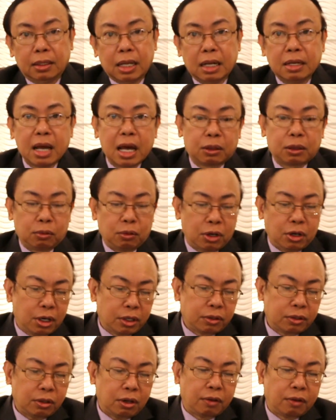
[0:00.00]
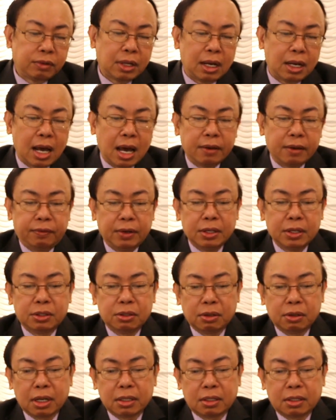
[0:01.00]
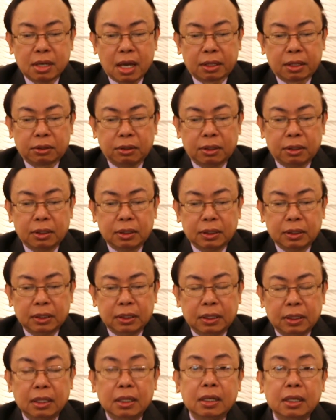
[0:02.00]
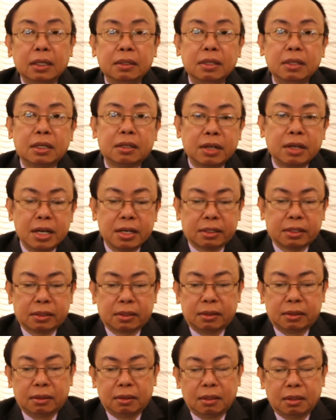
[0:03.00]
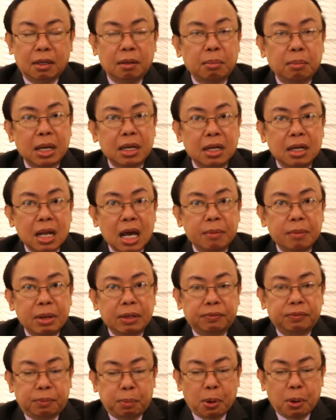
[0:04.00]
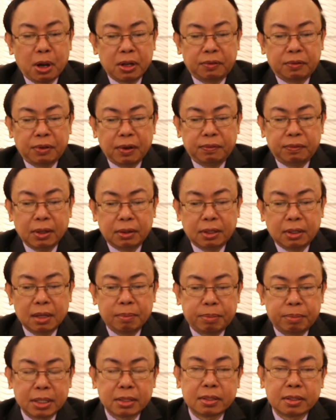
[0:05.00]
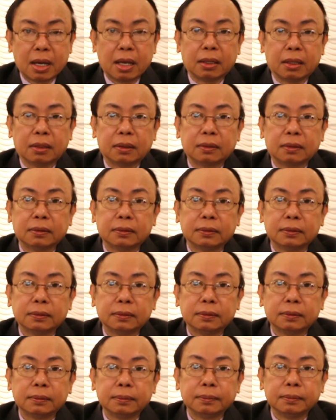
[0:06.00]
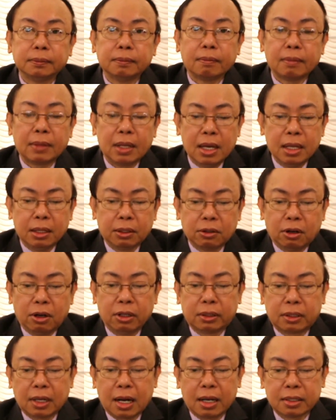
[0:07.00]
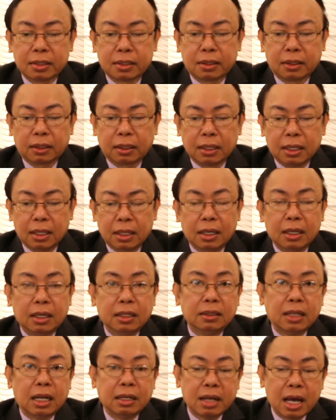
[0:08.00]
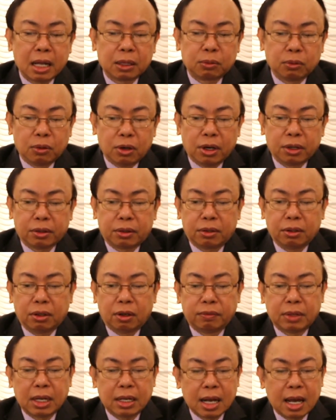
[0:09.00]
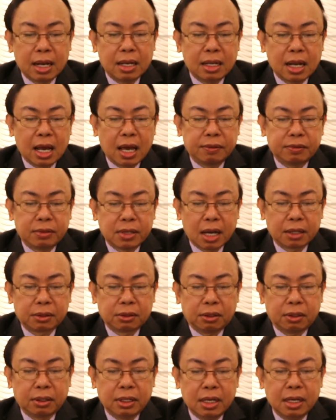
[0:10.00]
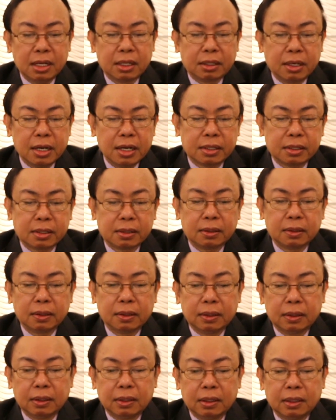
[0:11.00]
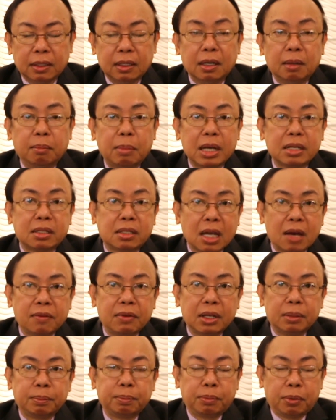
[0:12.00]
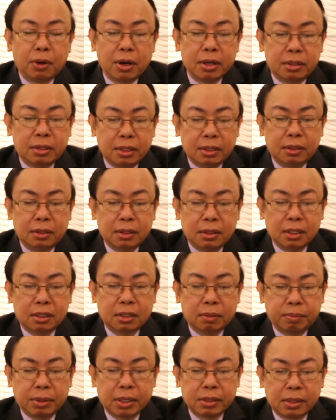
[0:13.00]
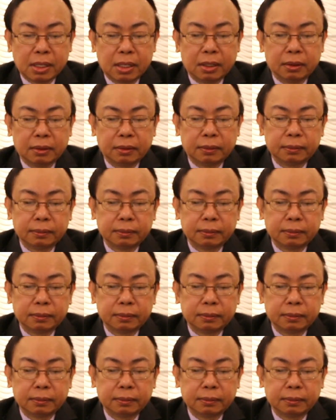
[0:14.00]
The net worth of the life insurance sector decreased by 11.53%. In contrast, the net worth of the non-life sector increased by 7.66%.